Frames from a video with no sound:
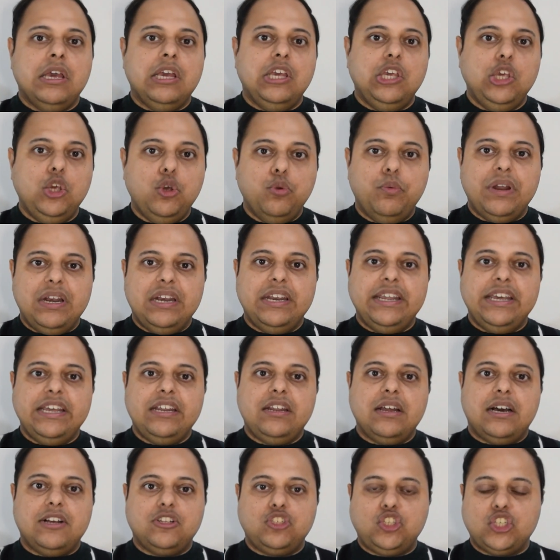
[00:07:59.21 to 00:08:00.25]
You will need
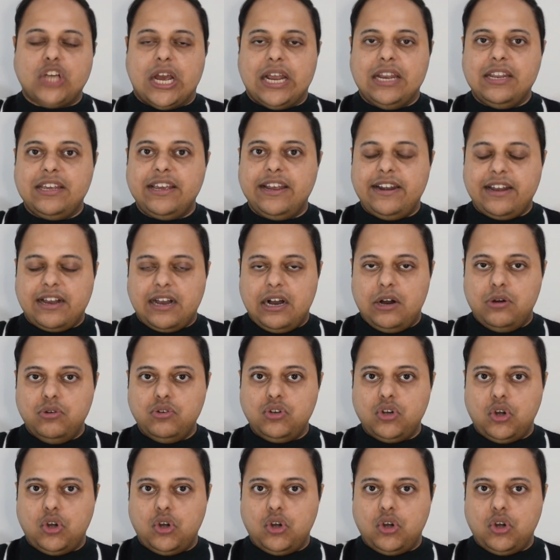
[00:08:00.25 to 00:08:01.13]
a childcare account